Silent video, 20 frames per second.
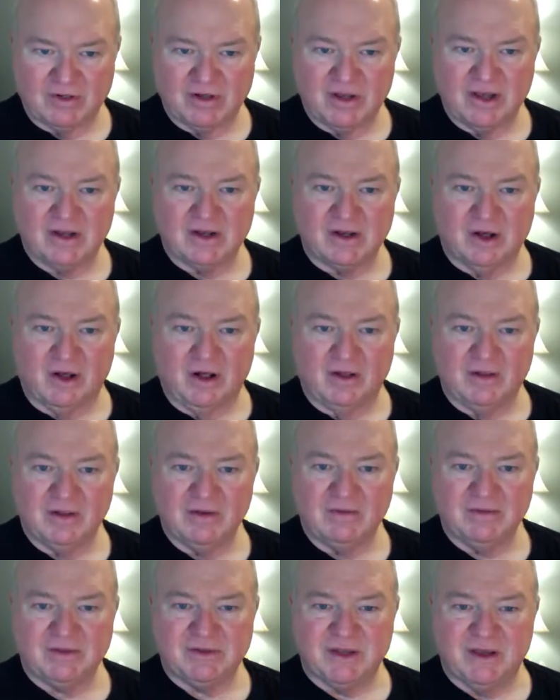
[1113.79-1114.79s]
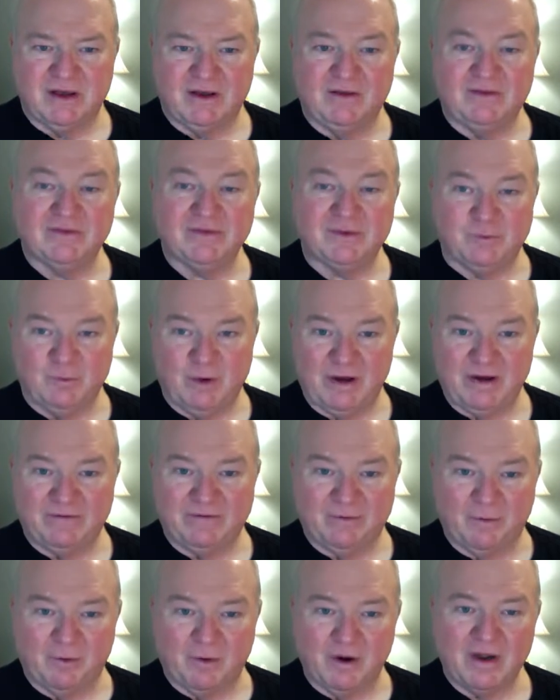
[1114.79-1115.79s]
They call themselves, wait
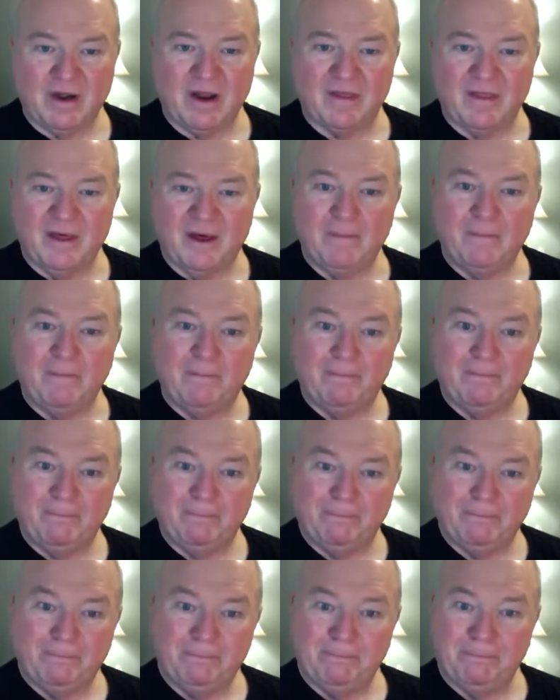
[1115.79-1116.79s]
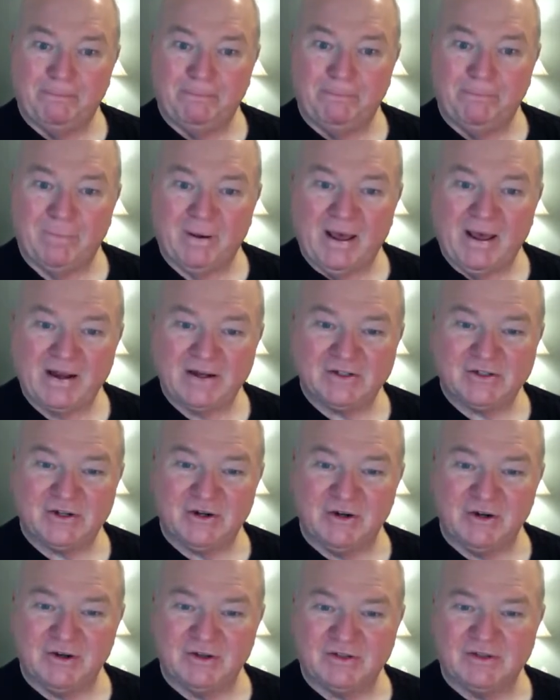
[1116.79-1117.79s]
for it, the Black
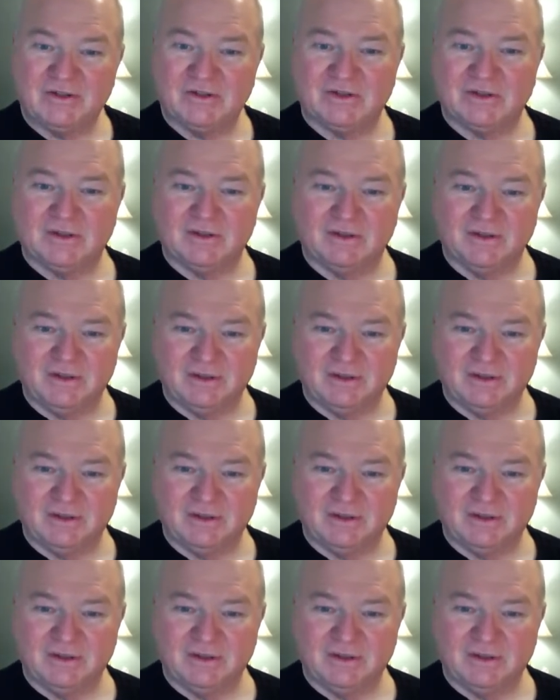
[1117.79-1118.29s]
Shirts.